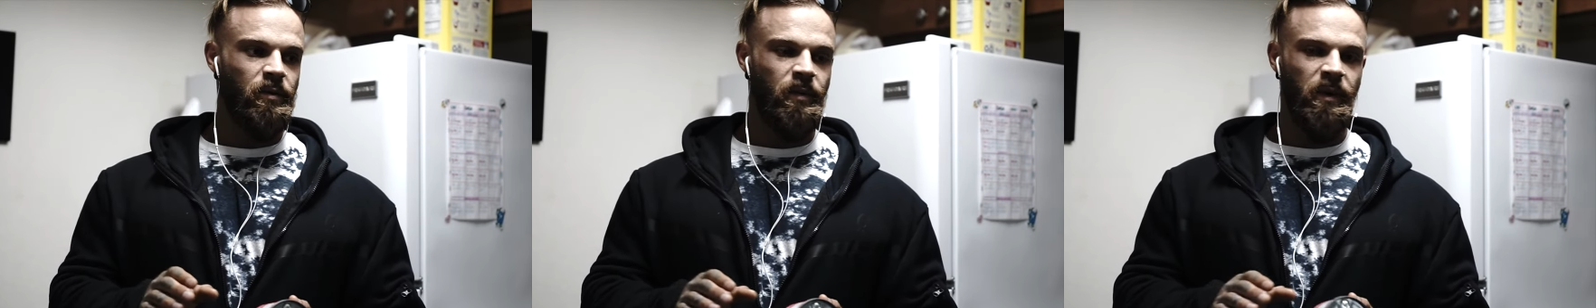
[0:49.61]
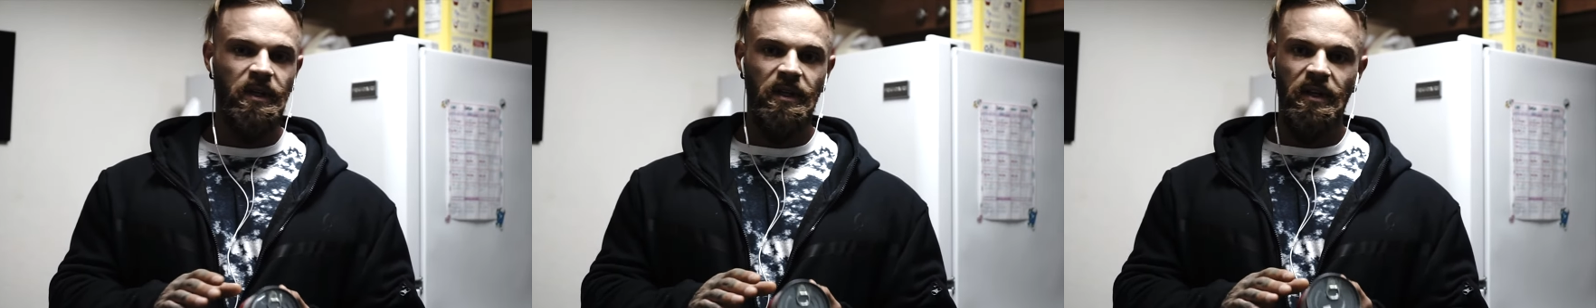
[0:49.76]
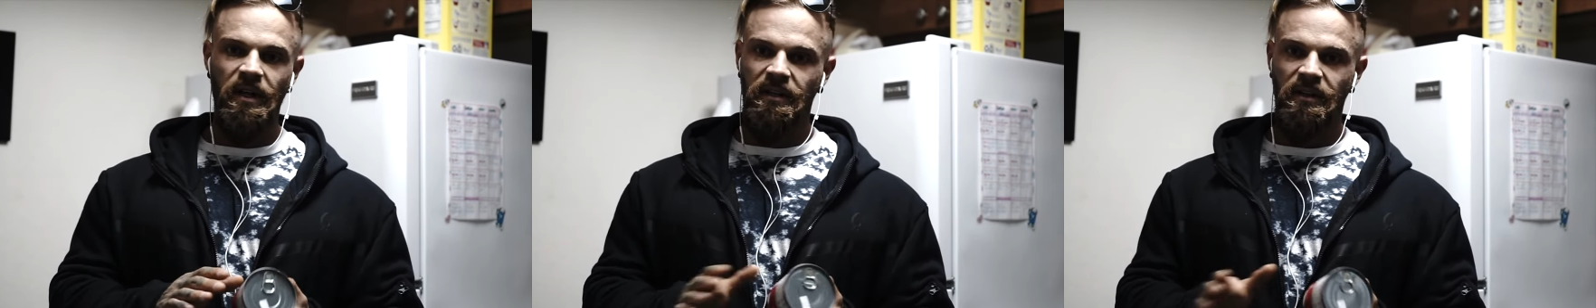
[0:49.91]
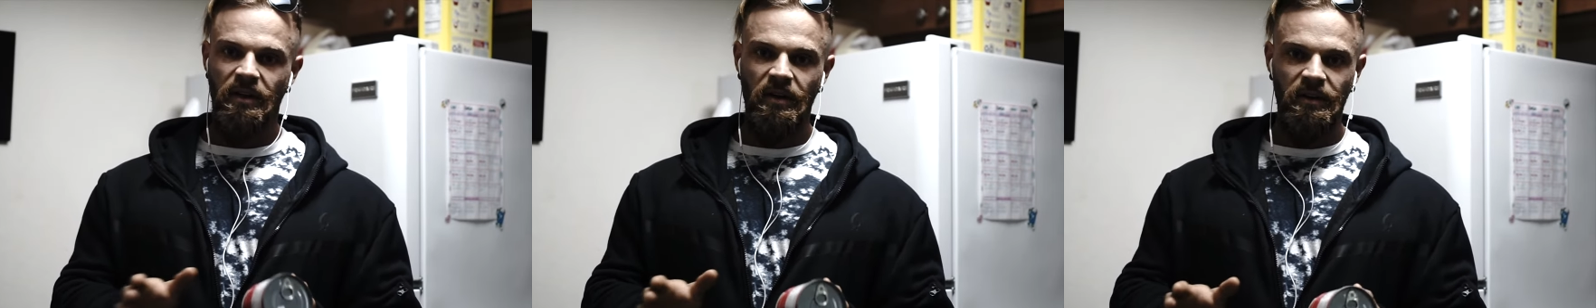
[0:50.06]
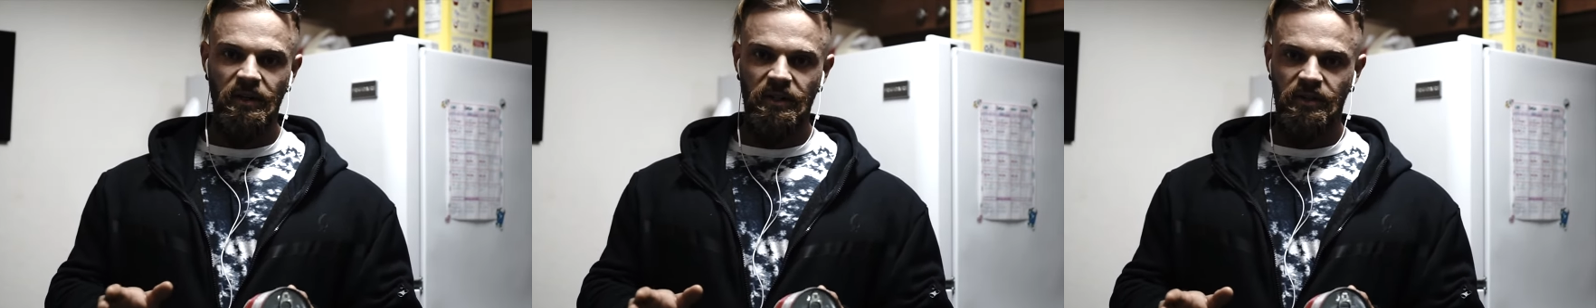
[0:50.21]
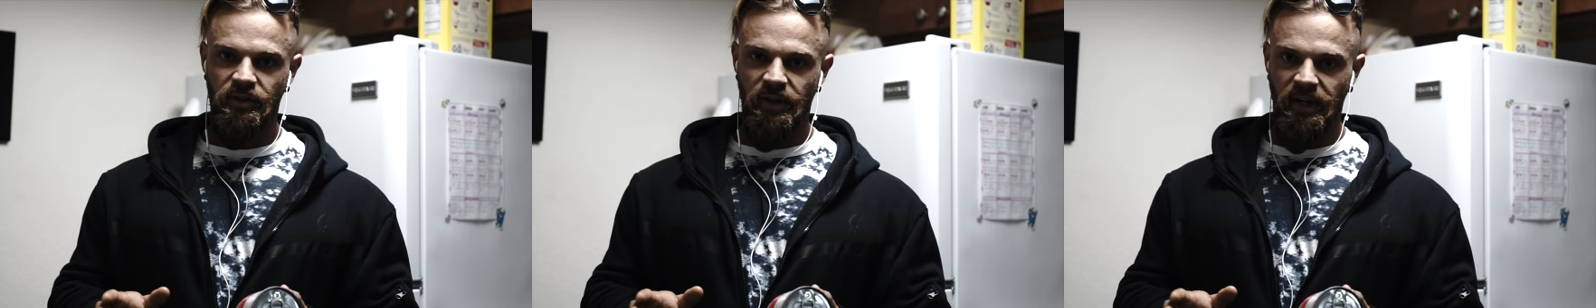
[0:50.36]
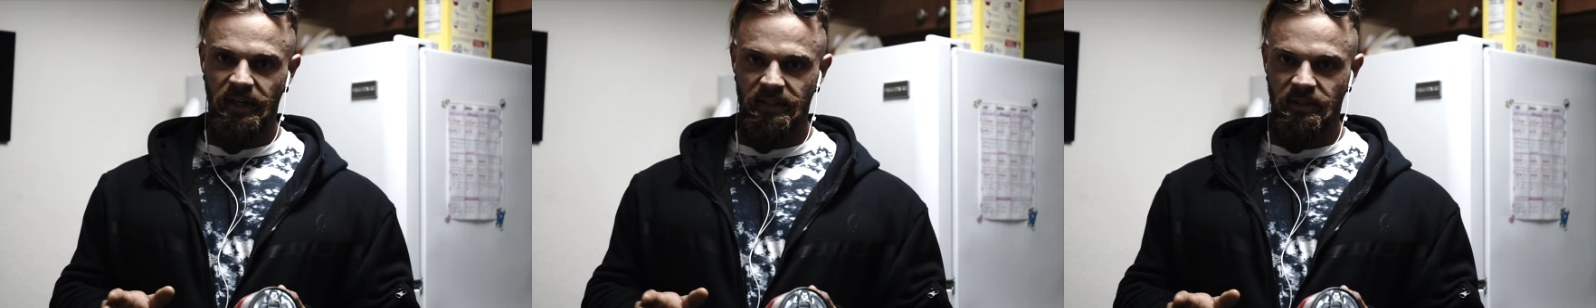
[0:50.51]
We're not going to
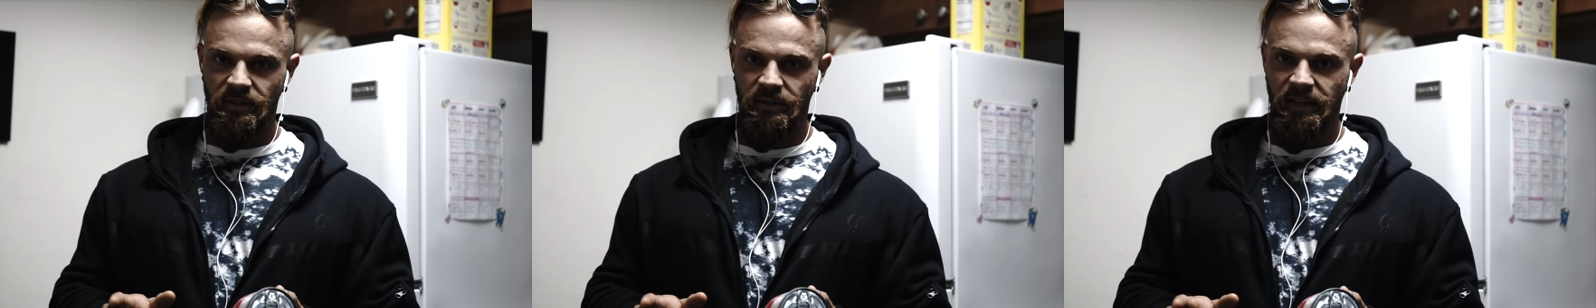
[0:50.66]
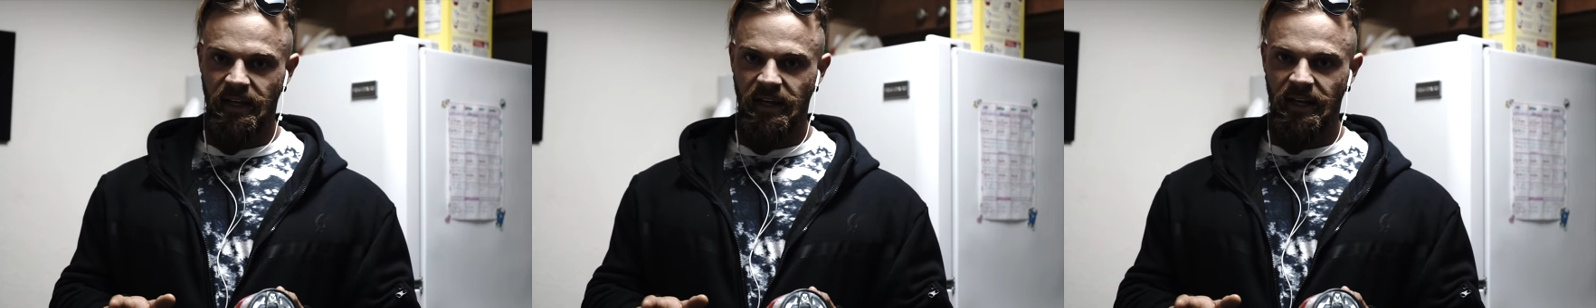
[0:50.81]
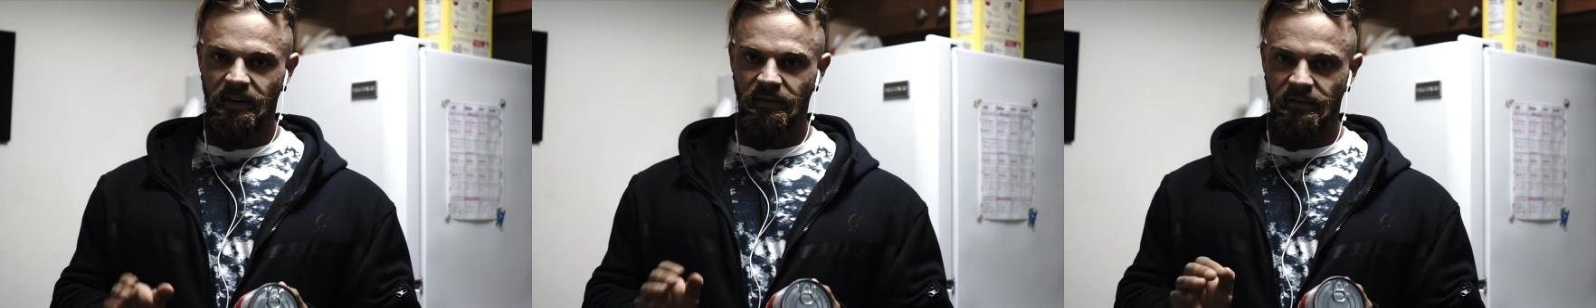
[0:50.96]
train today.